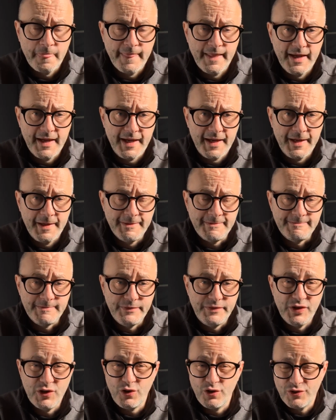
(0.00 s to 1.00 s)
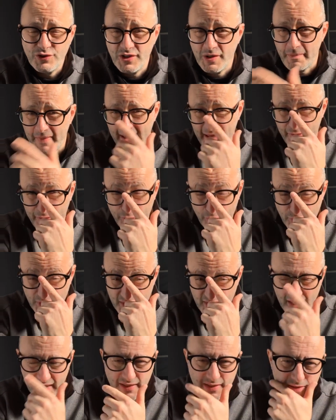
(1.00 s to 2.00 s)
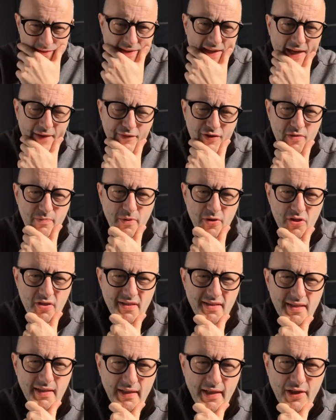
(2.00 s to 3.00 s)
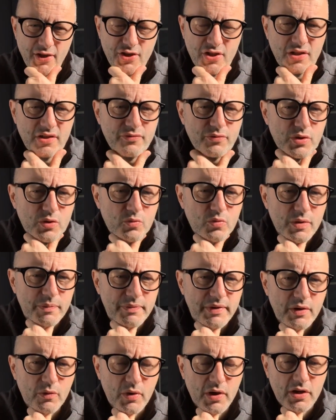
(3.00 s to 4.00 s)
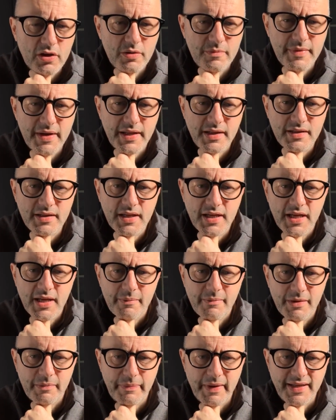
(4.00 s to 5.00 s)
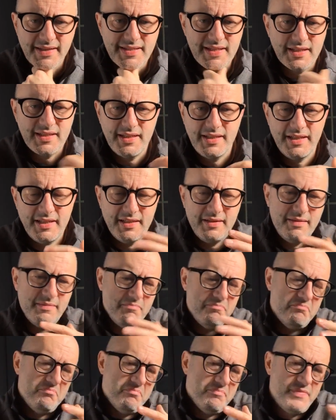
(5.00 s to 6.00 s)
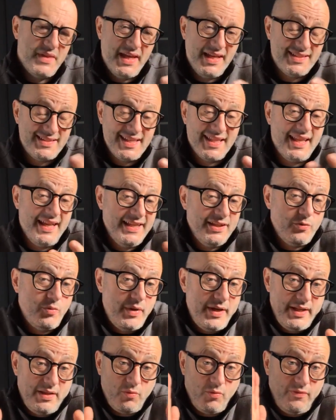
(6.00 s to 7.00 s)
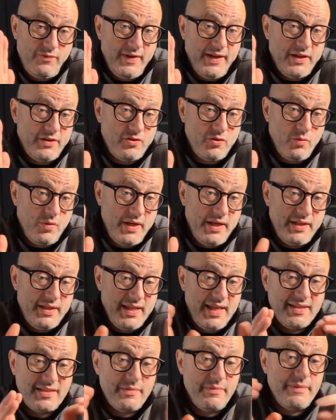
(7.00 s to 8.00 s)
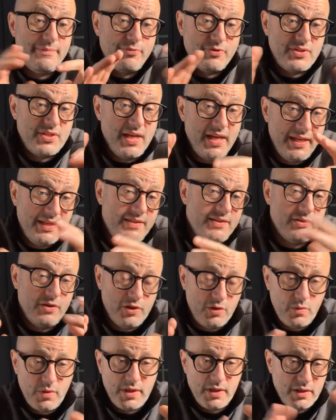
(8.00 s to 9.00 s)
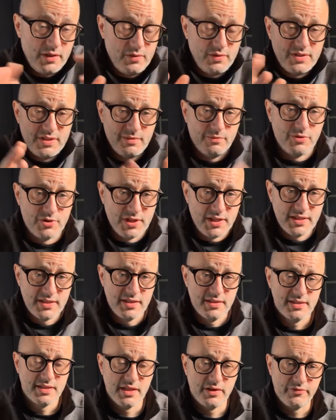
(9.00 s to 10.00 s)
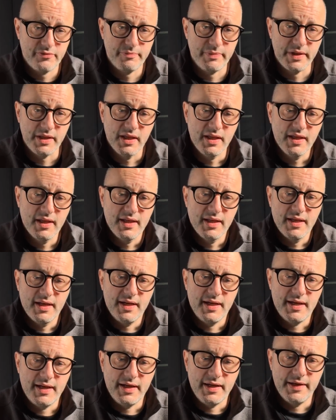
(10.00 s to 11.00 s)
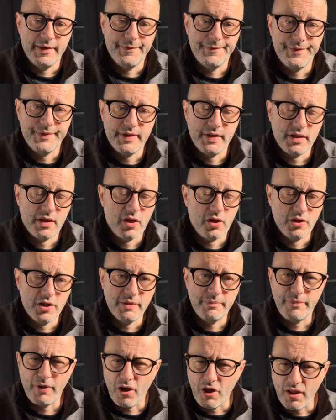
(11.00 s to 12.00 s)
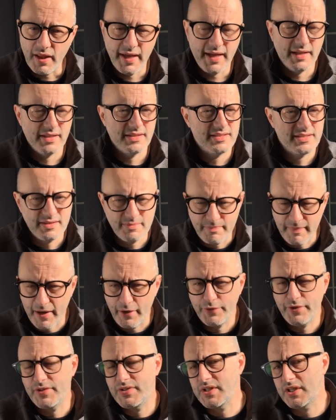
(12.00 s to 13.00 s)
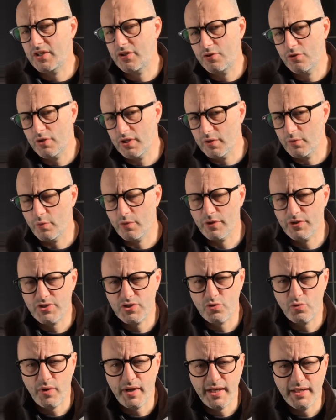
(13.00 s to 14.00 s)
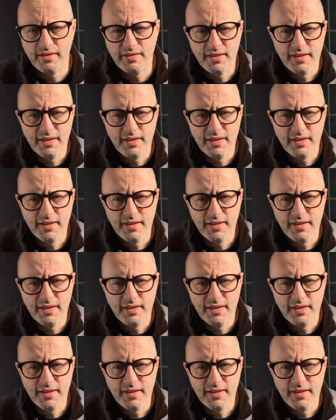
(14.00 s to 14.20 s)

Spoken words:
If you go into the Matthews site, they have a special selection of what grip they recommend, but basically it's a lightweight reflector, right? It has to be precise, so you don't want to use some jinxy stuff, but all the ball heads mounted securely works great.